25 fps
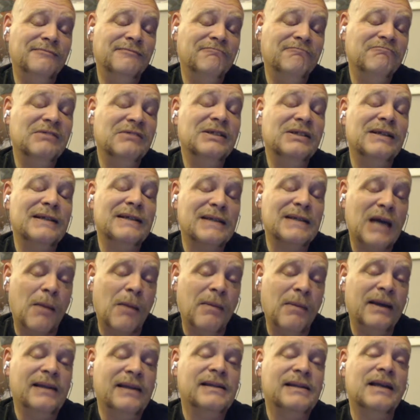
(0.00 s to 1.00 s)
It does not
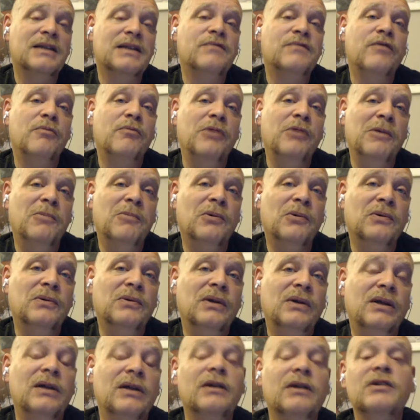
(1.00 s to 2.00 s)
make sense for people.
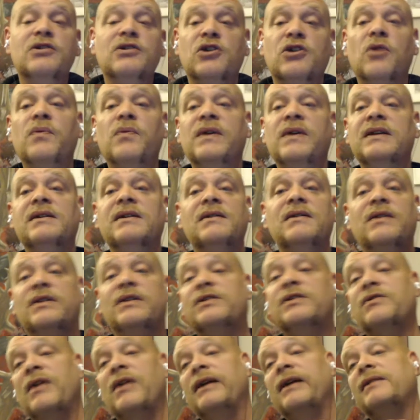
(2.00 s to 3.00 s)
So the
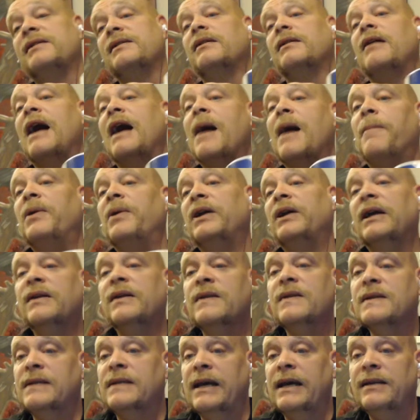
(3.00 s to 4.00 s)
strikes that are happening in the
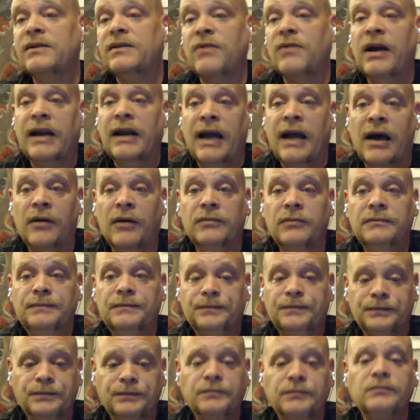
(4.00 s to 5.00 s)
States right now,
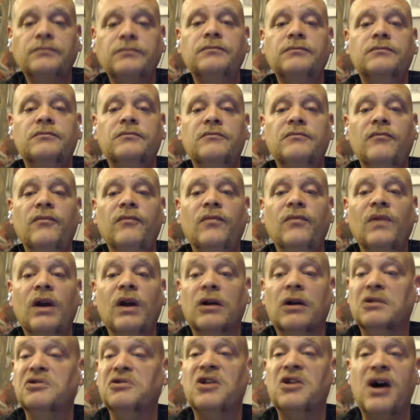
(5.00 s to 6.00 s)
a
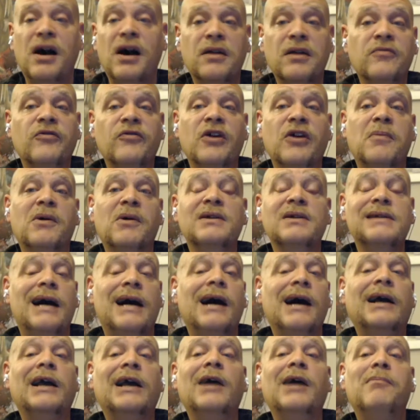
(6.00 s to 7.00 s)
lot of them are
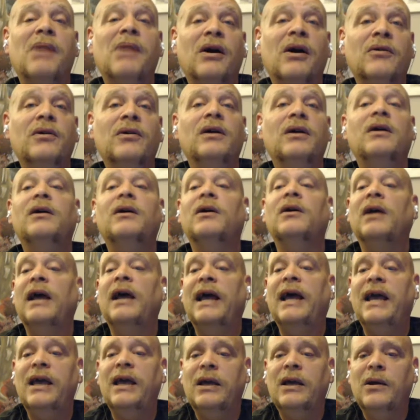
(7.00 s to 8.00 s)
talking about,
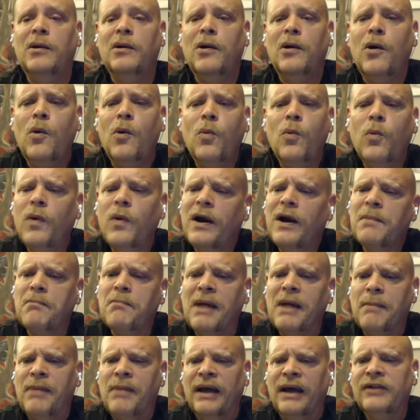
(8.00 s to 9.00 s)
hey, where'd
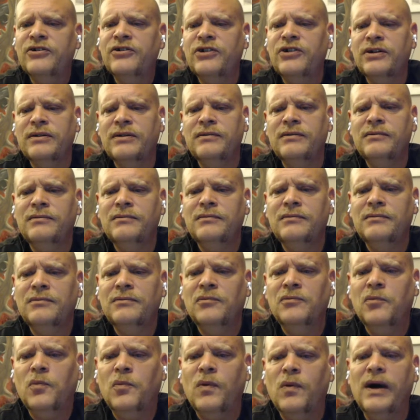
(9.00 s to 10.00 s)
my pension?
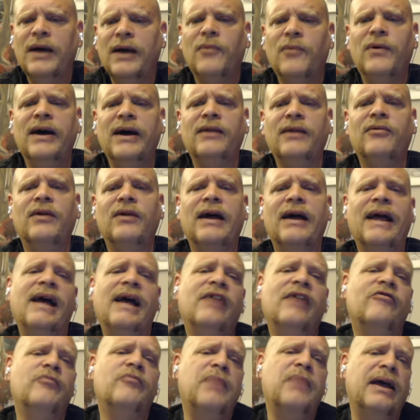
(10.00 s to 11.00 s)
Why don't I
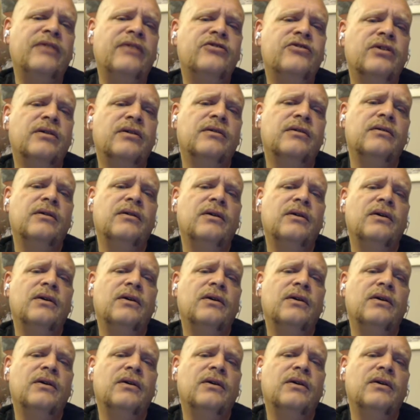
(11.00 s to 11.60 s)
have pension?